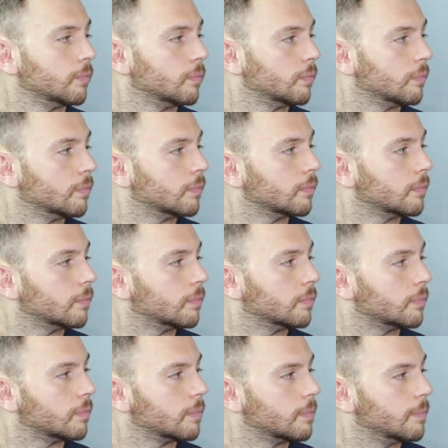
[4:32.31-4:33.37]

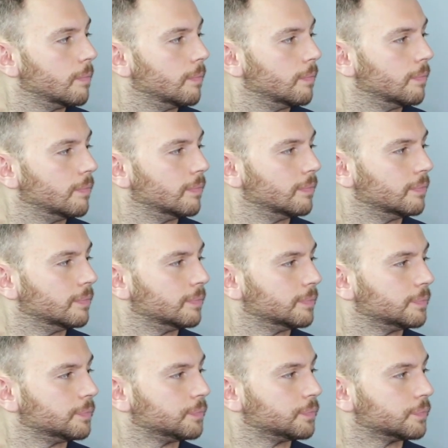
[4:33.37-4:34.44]

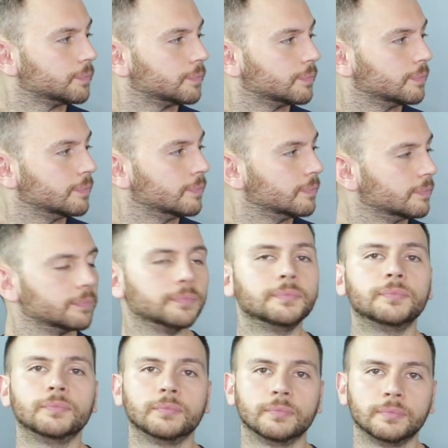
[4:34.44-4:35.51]

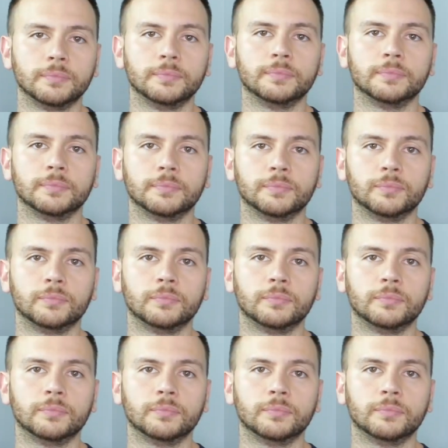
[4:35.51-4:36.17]
The person shown says nothing.